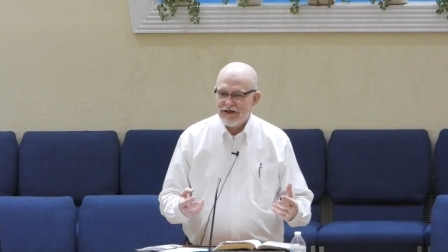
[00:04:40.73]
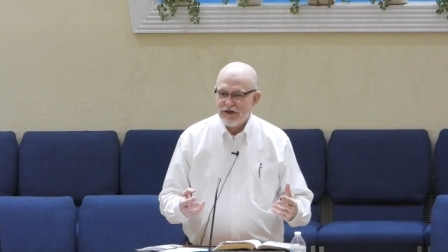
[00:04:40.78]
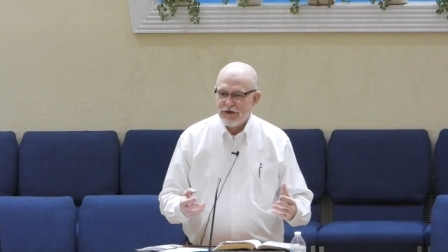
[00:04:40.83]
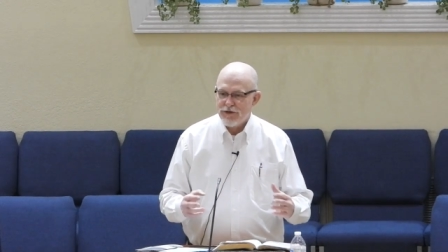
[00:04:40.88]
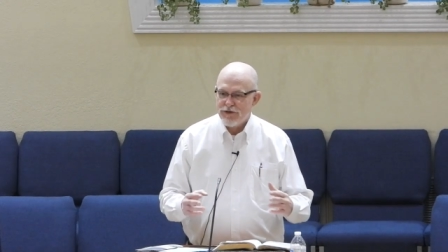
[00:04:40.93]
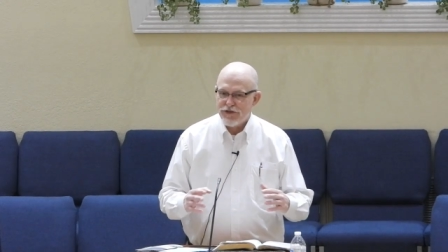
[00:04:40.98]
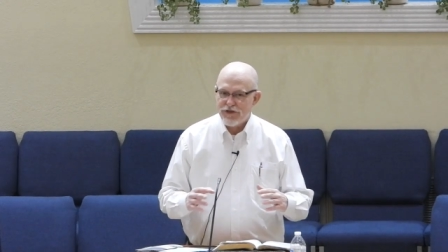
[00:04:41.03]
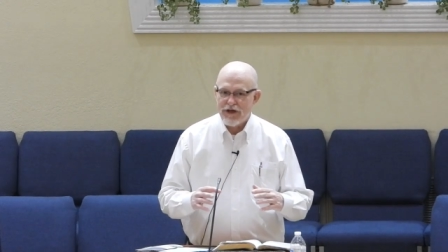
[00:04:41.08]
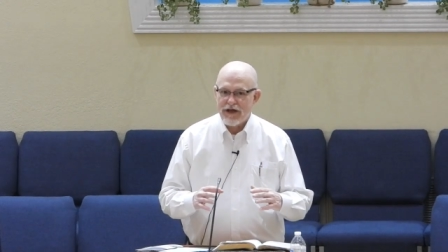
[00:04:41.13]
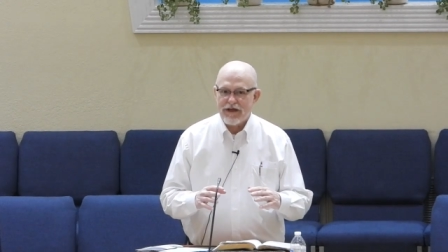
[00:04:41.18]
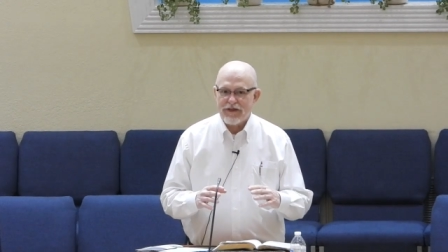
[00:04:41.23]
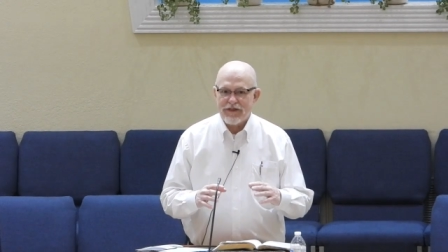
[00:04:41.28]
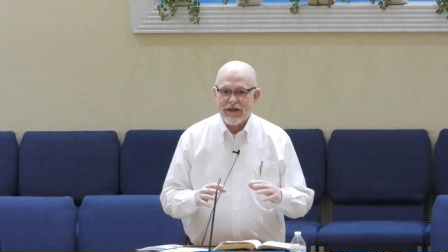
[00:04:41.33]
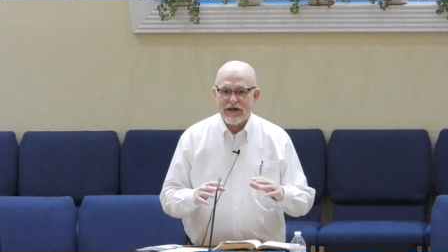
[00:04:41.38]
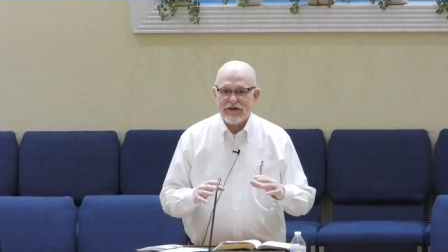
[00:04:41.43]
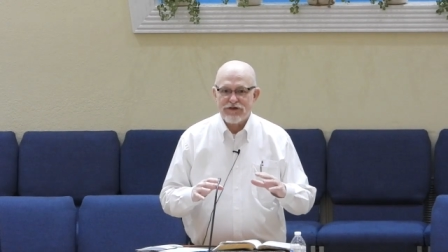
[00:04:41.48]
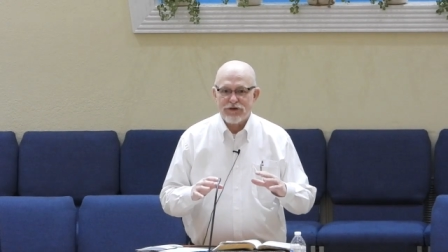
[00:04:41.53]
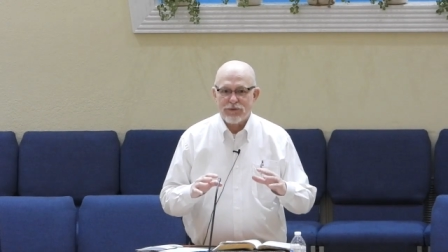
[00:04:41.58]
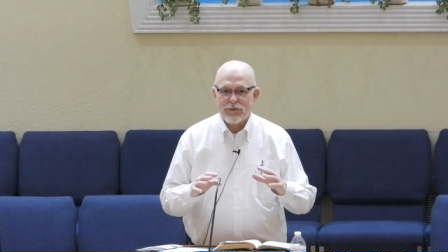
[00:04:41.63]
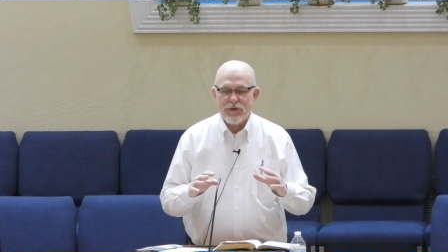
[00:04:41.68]
you think
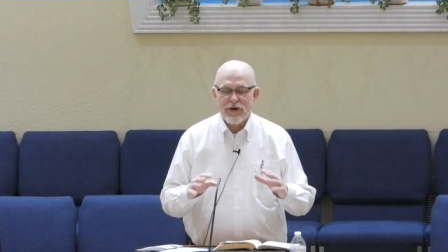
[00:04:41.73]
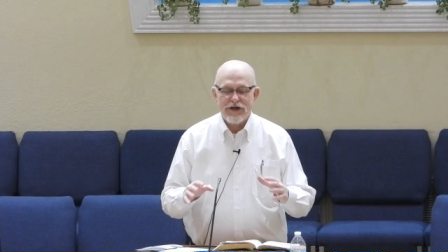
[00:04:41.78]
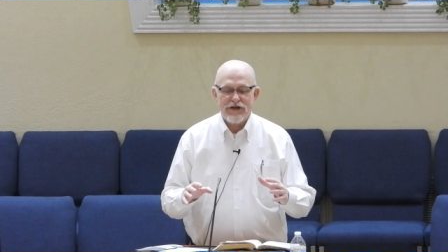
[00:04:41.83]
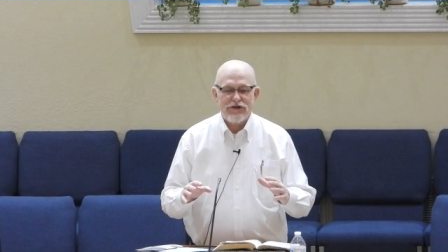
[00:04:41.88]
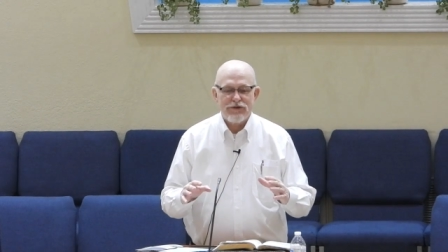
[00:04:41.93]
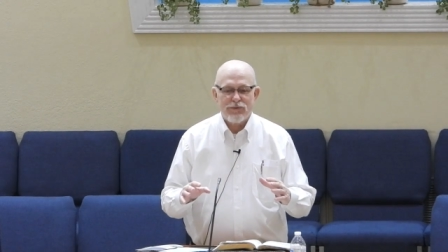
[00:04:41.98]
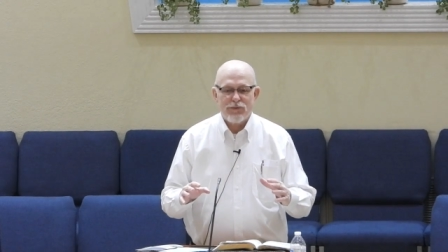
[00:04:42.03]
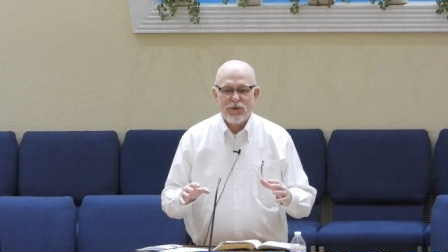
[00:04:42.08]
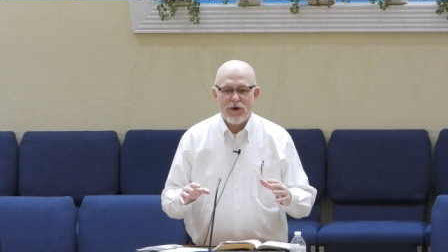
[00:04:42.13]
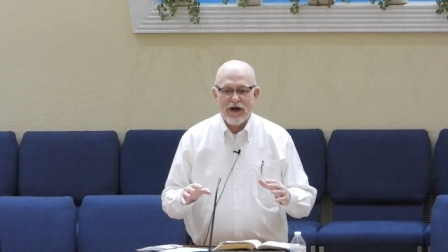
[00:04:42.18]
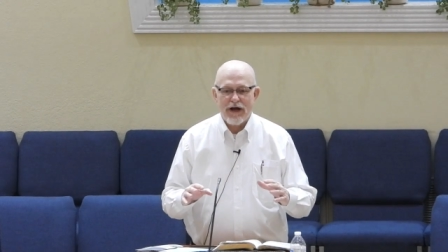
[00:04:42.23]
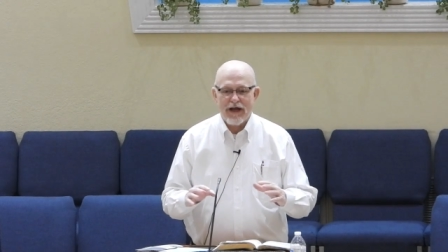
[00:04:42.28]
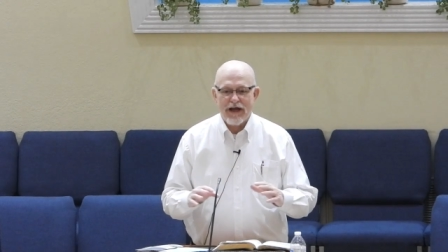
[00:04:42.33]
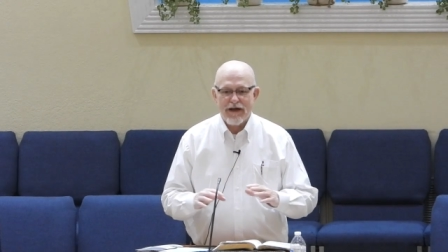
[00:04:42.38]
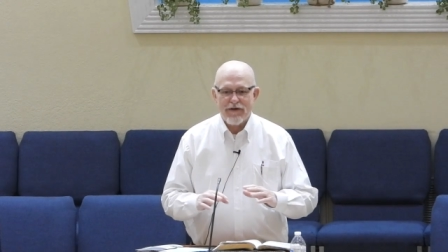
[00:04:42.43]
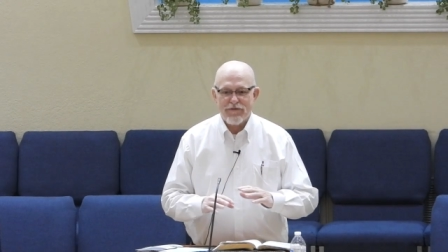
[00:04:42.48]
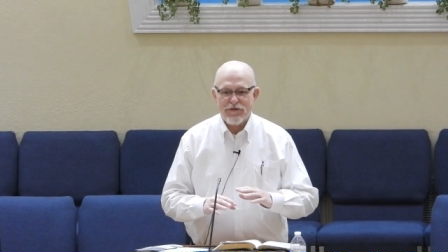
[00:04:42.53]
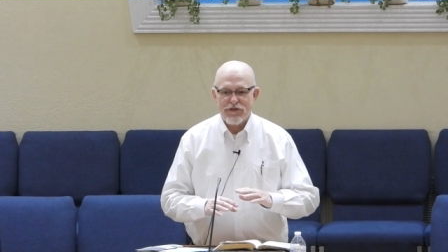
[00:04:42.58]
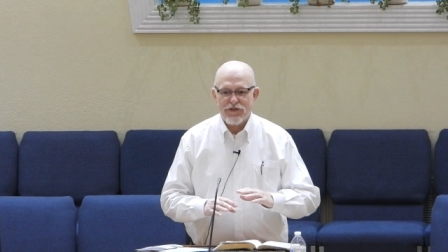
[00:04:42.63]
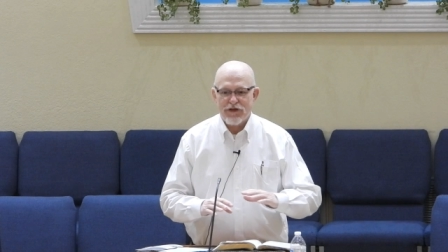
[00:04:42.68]
that's a reason why
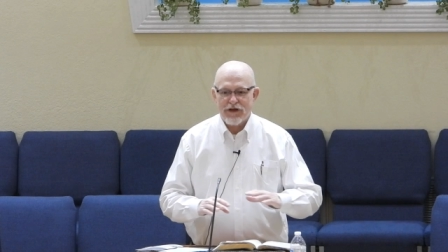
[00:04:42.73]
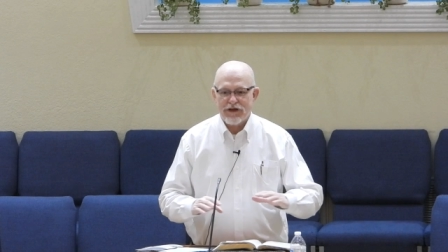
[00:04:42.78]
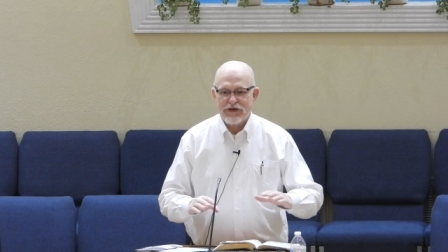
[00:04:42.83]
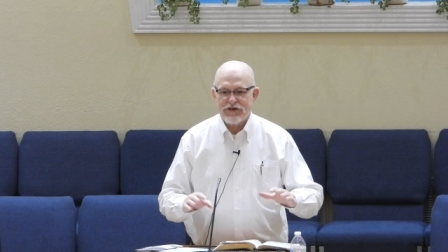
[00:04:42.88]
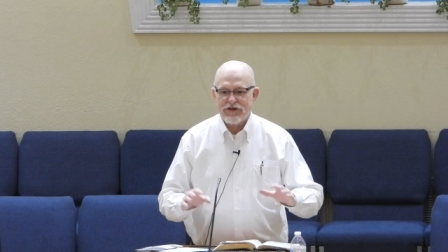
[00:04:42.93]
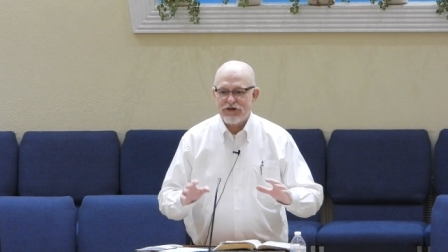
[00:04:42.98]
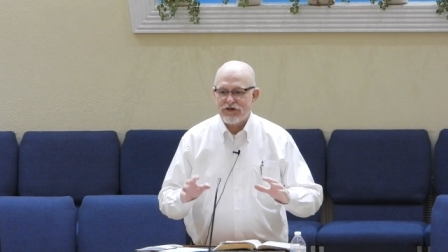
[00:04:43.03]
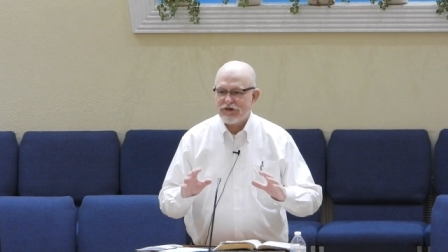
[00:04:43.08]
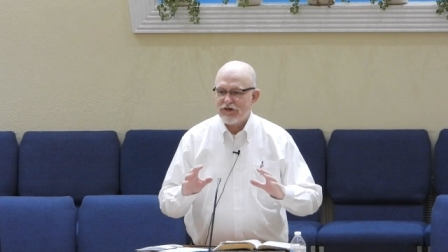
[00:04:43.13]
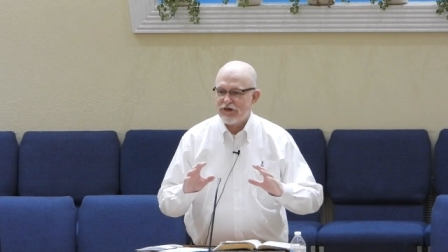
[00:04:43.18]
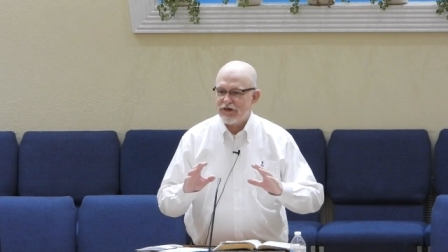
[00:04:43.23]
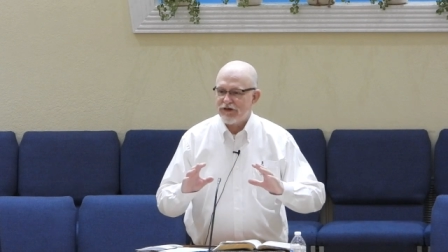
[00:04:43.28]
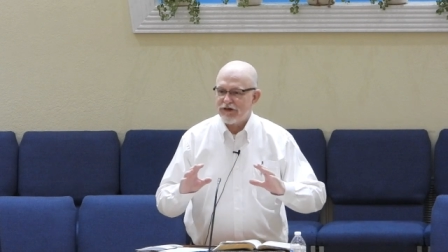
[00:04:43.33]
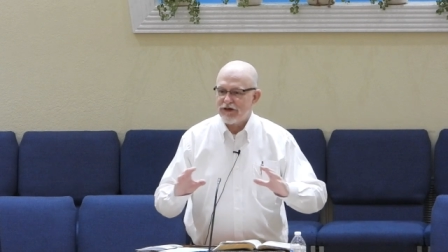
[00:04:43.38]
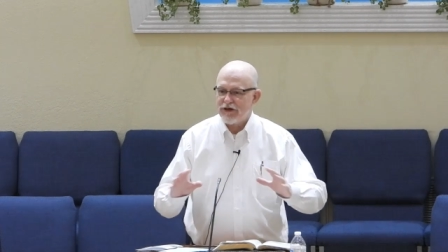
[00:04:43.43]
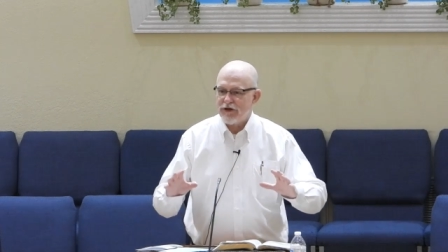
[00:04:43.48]
everything's just going to